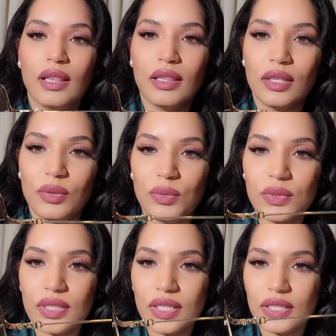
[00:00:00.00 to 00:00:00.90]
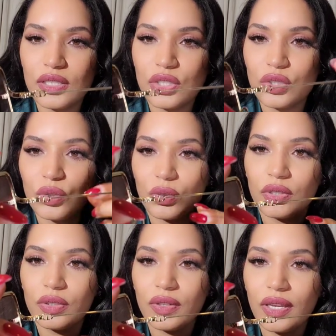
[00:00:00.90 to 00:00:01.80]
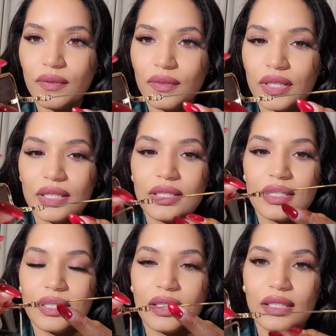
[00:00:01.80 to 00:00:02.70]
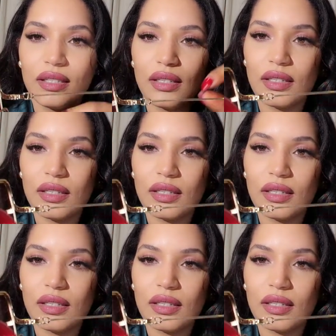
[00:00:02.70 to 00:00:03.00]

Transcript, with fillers: they do say it's Dior. You can't really see it.